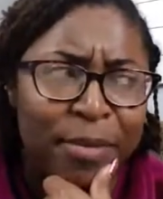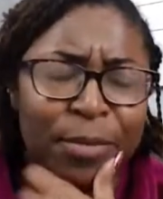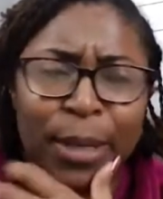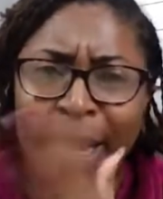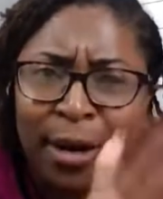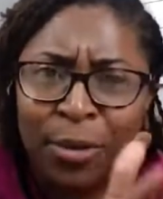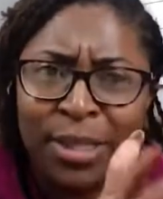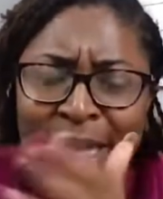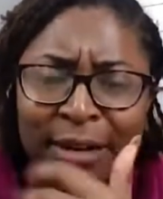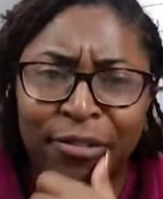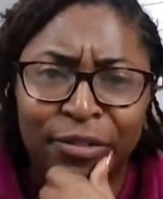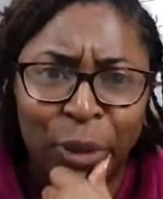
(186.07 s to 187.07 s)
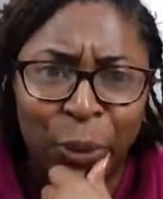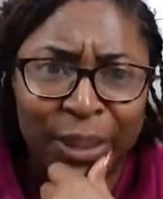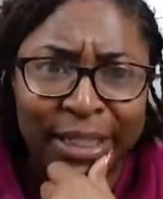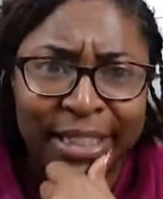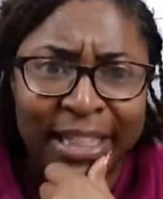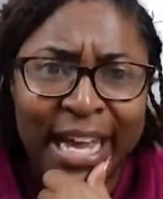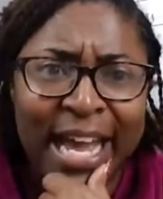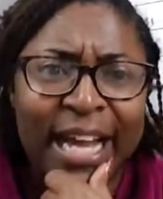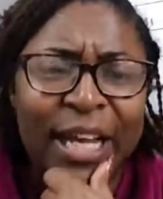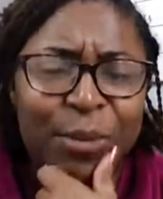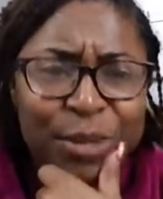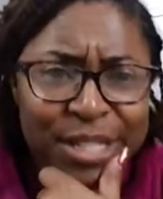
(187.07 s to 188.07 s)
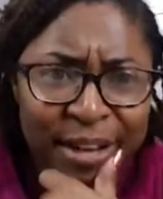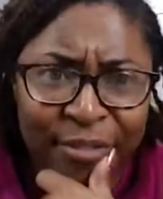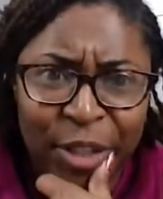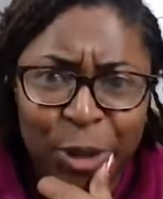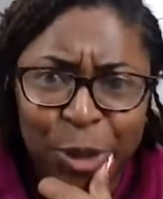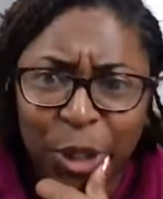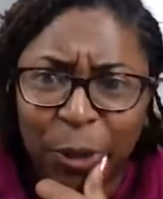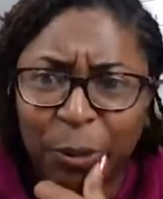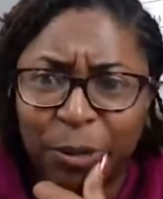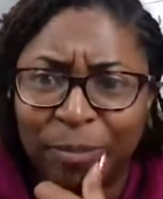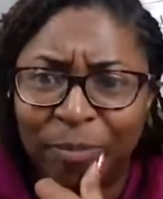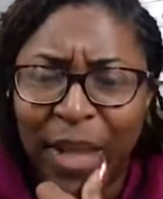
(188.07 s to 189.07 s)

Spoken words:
but I know he's out of Florida. He was 7 years old.